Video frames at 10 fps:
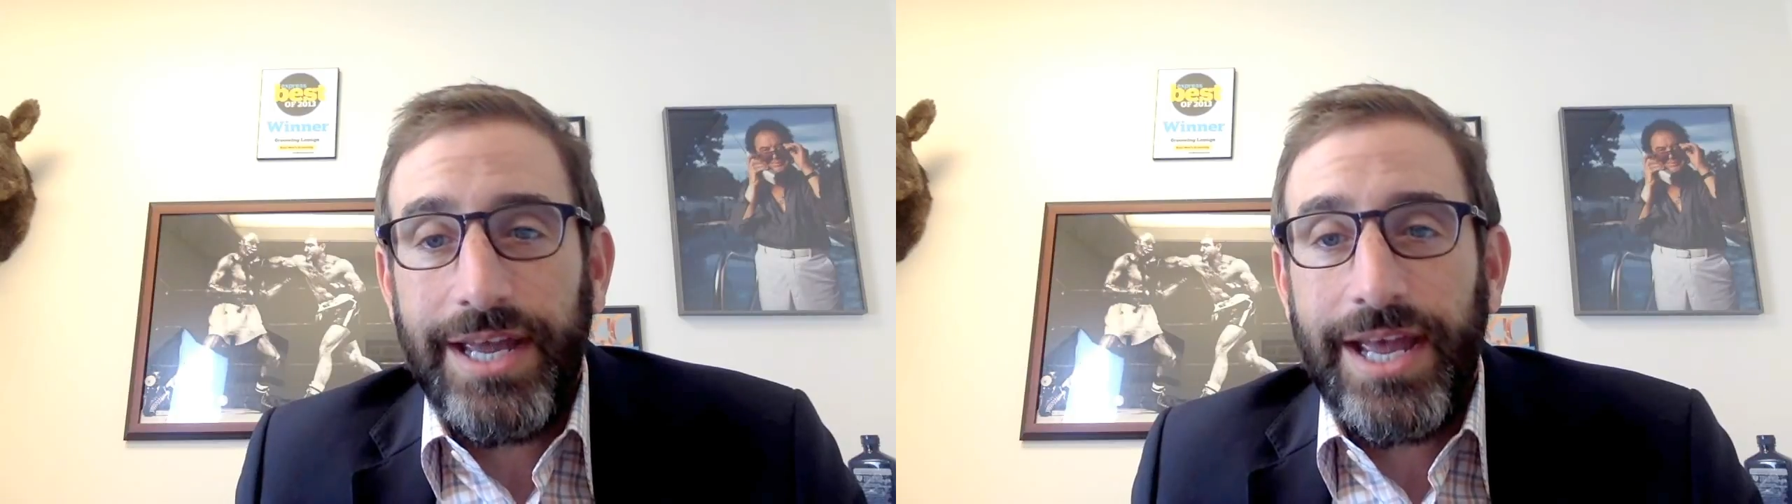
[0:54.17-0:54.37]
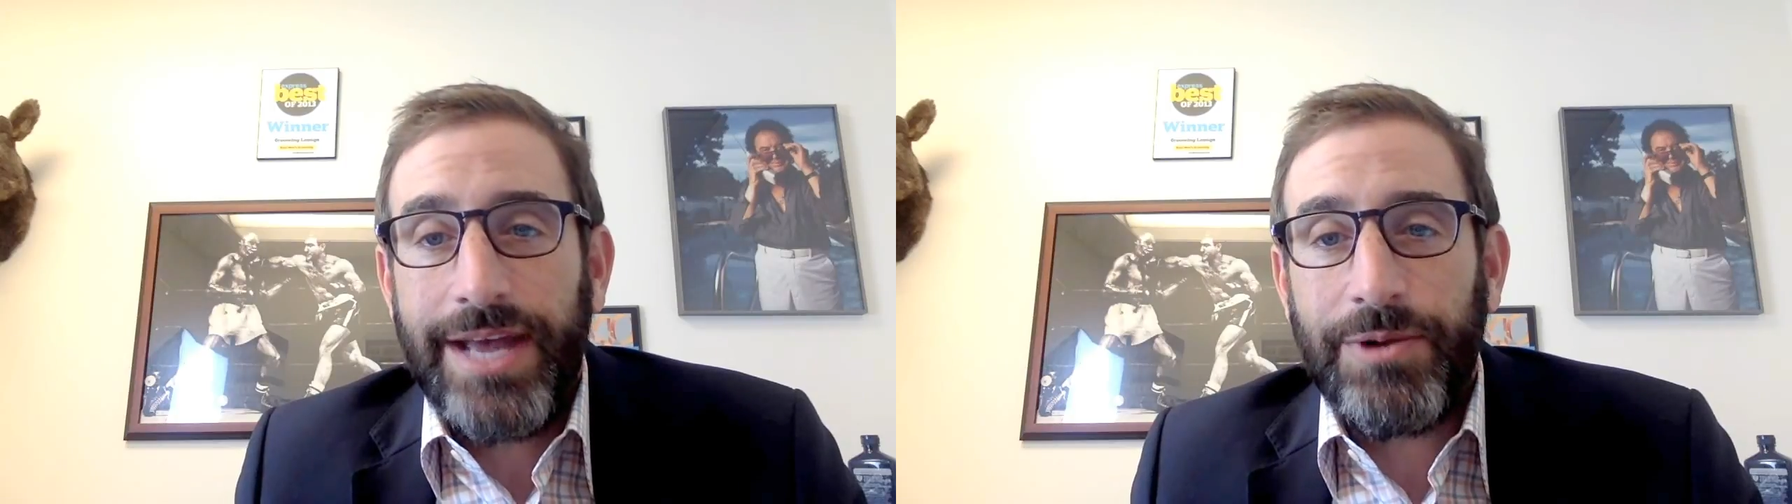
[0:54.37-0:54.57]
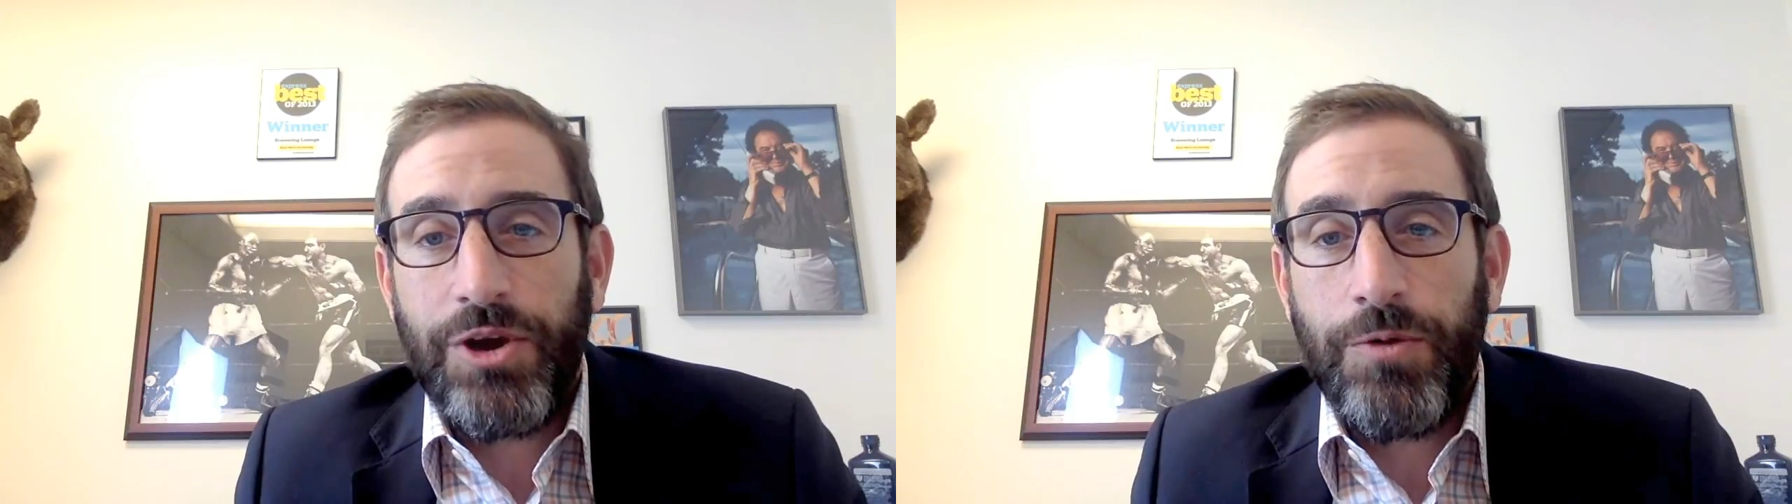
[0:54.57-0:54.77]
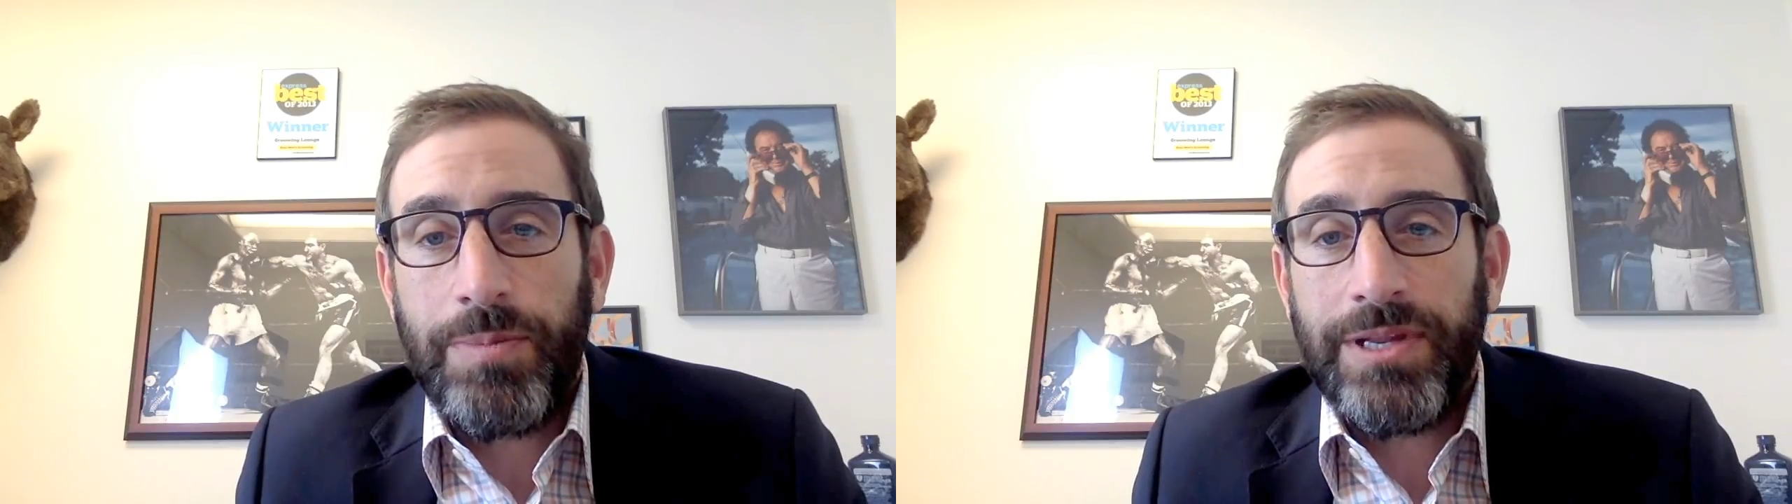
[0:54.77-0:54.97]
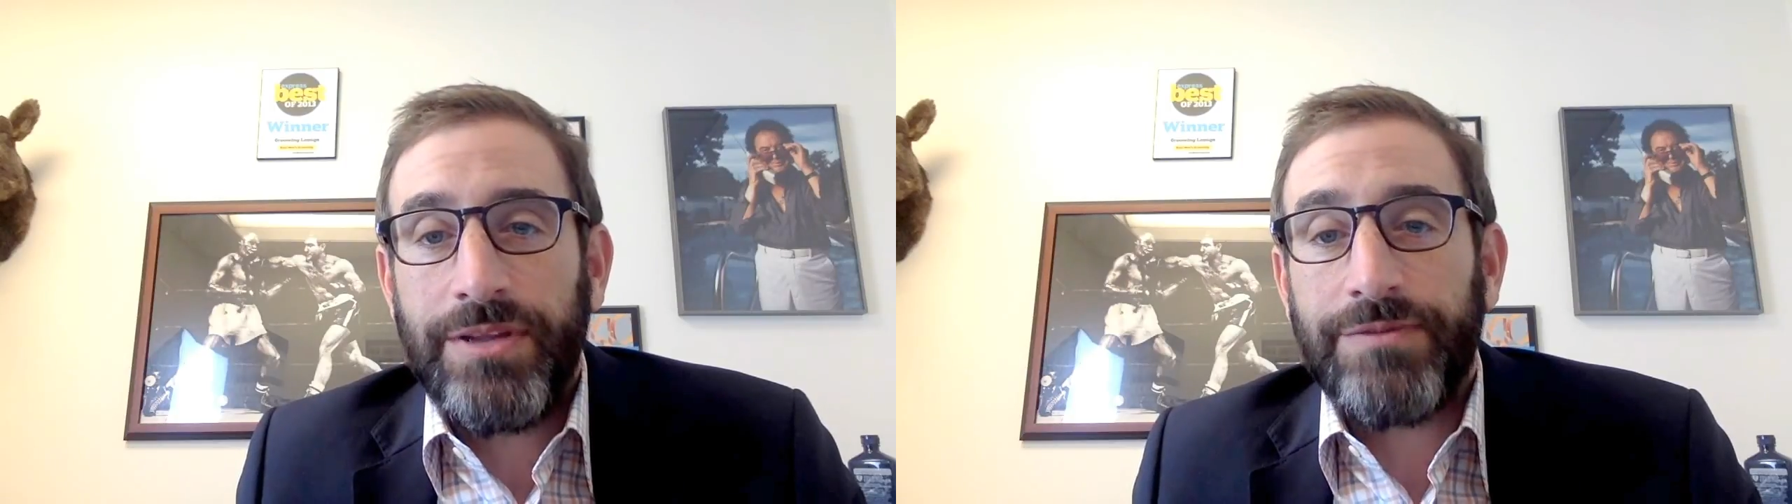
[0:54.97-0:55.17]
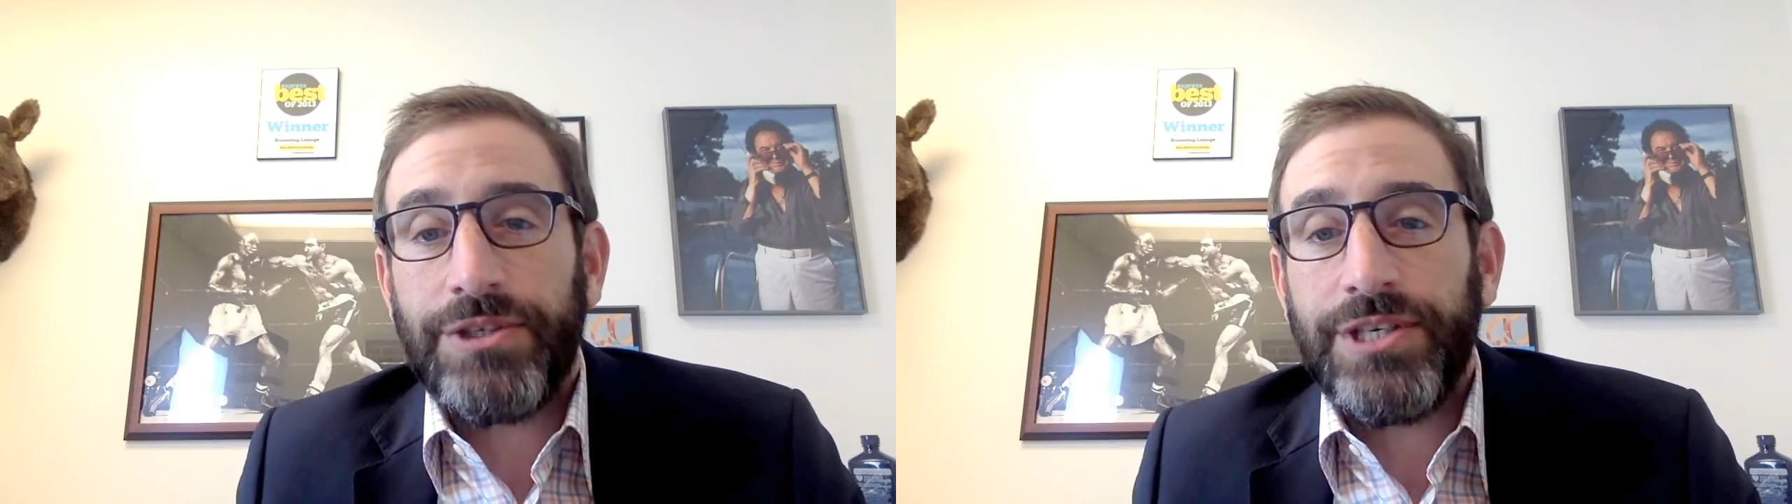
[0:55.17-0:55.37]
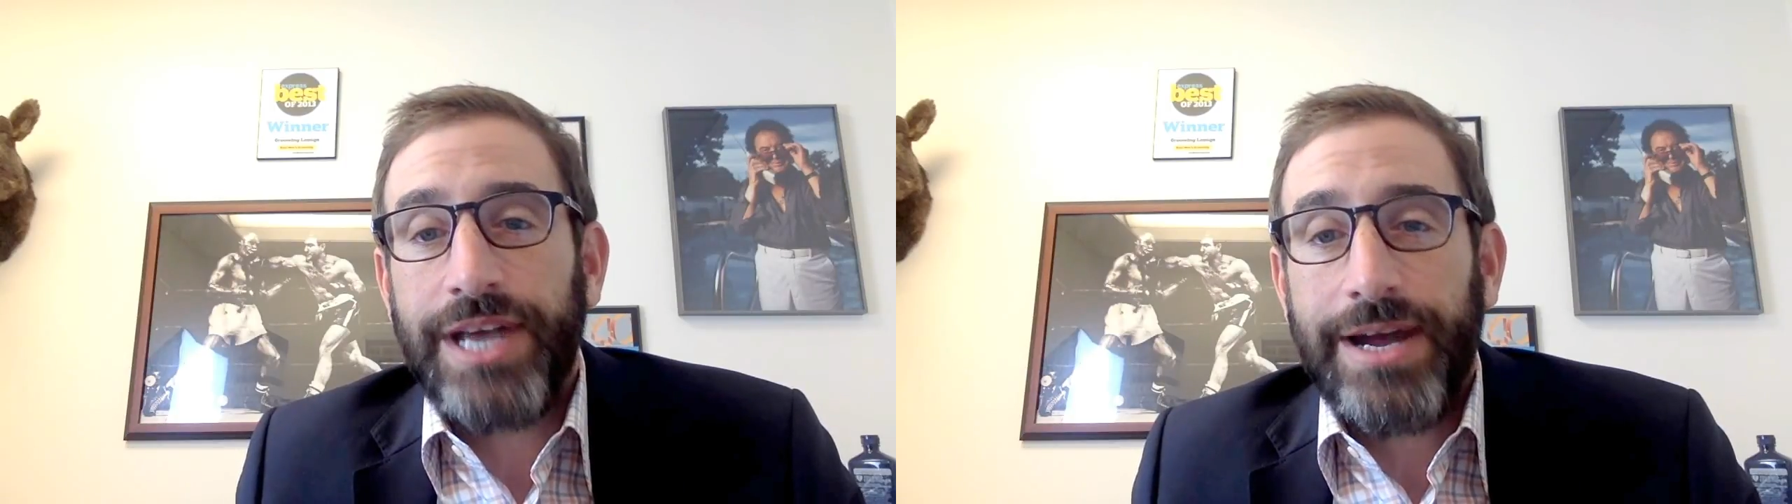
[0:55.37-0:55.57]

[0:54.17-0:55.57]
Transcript: and we opened the Virginia